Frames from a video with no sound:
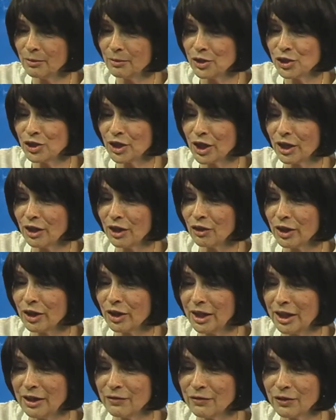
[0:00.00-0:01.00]
Michelle,
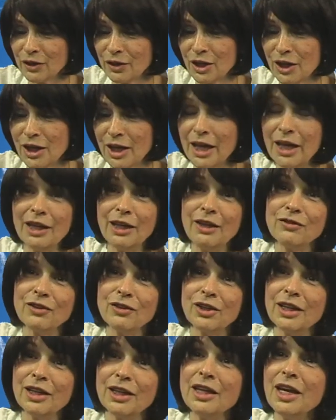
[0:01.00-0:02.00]
Yvonne, and
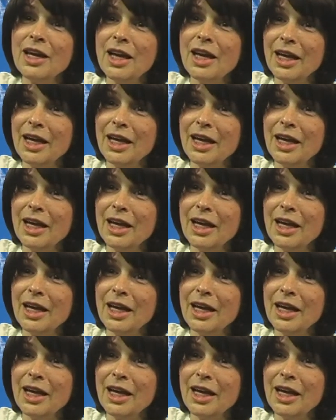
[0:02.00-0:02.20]
Yvonne,